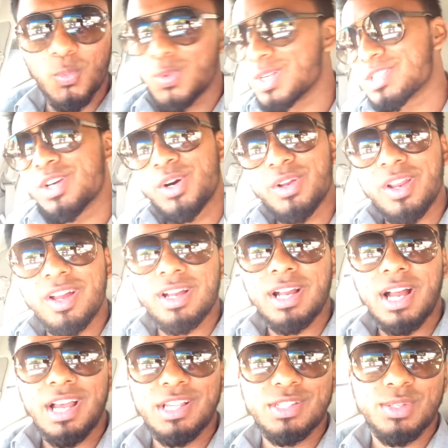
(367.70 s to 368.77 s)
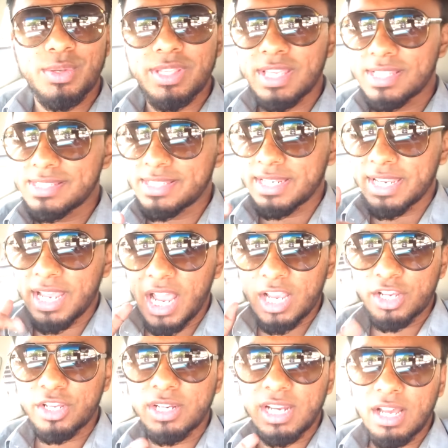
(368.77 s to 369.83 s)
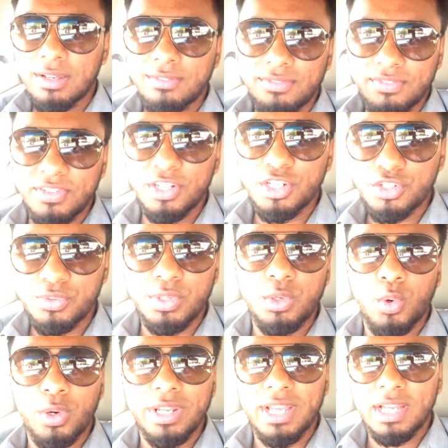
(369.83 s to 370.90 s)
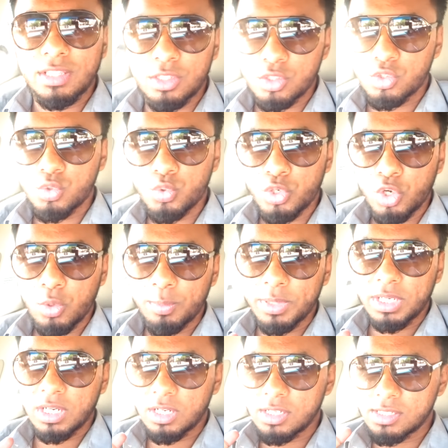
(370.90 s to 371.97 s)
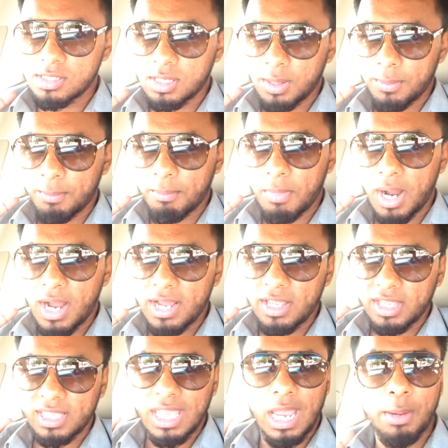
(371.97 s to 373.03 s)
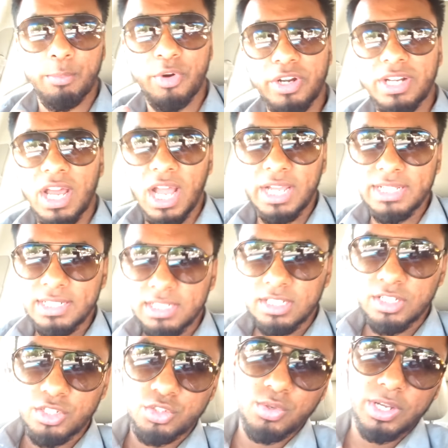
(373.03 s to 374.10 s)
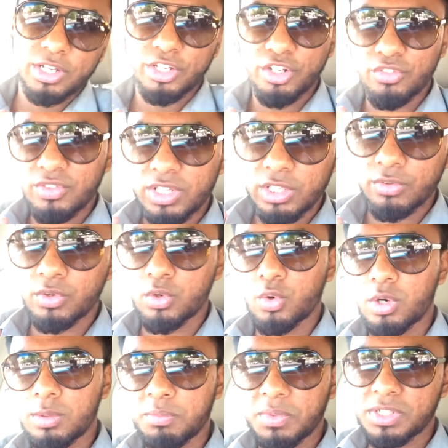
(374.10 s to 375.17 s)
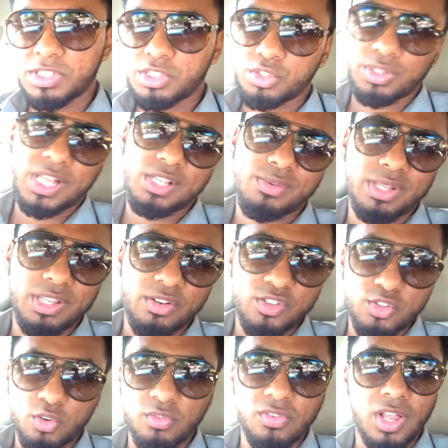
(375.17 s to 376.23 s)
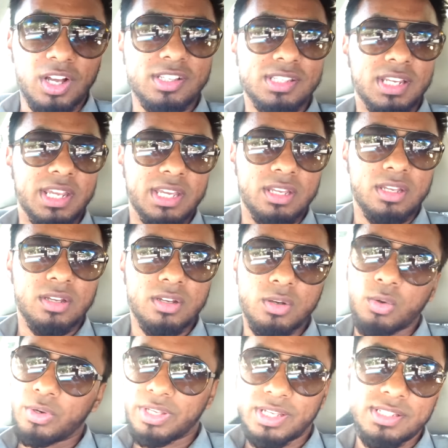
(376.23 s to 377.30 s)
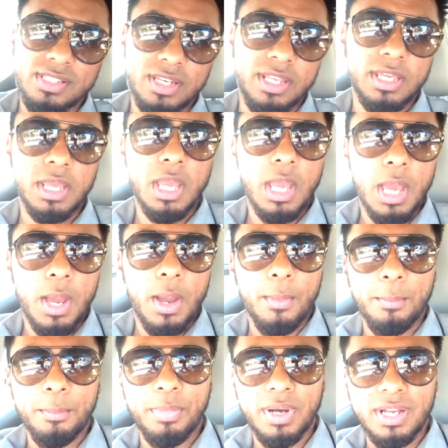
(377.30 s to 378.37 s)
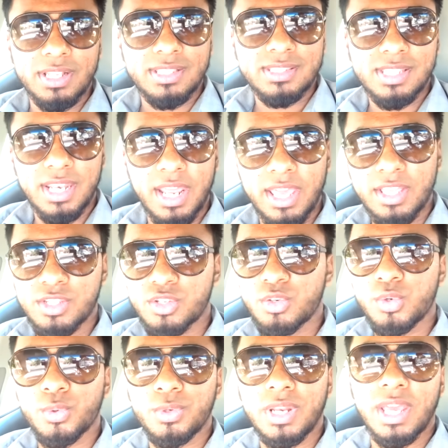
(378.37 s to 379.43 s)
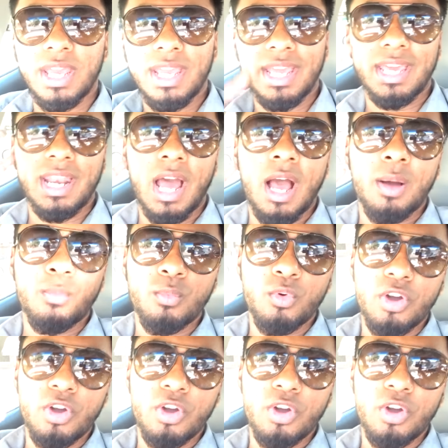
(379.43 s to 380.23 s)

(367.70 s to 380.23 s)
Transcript: What's going on, guys? So yesterday I could not finish recording at the studio because my camera died, so I couldn't really record much. So that's why there's no vlog today or yesterday. But today is a new day and I'm